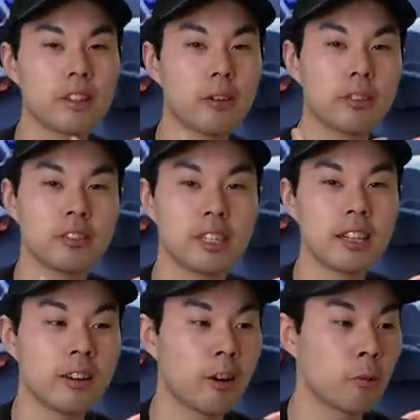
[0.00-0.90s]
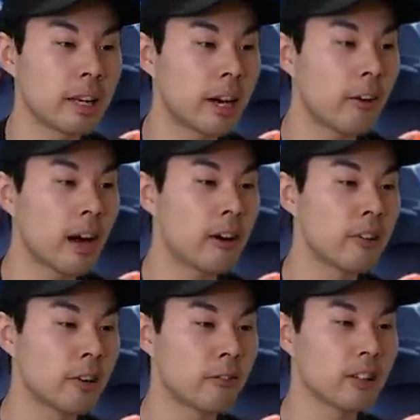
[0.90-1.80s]
thought we've seen it all, we now have
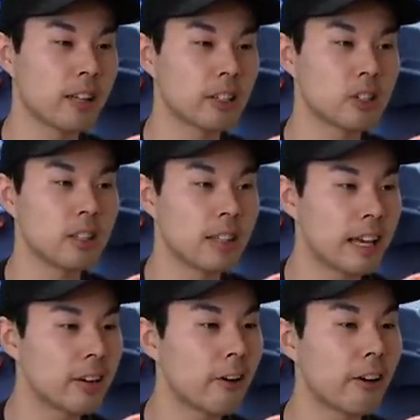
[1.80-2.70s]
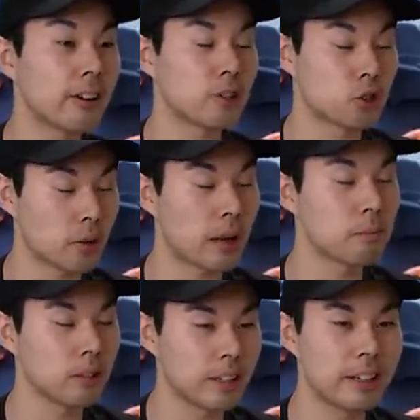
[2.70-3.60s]
a Nerf collection laid out on a
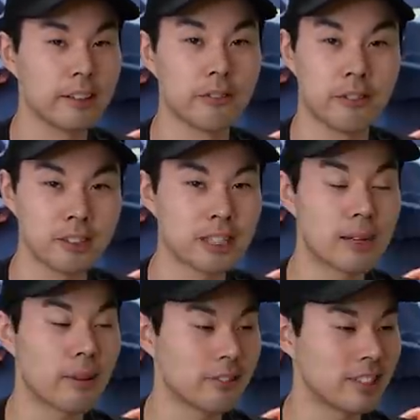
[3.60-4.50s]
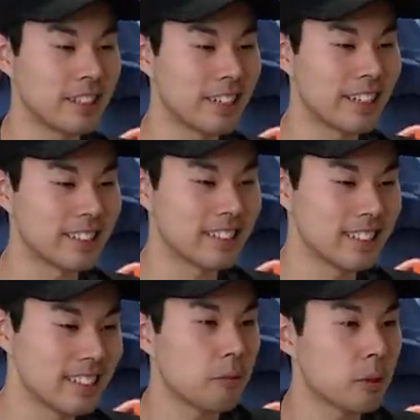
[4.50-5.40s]
trampoline. First time I've seen this.
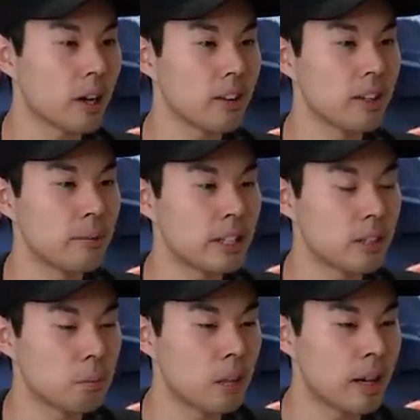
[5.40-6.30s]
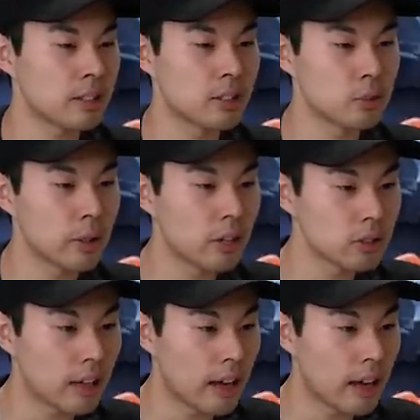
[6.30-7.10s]
We're not limited to blasters, we also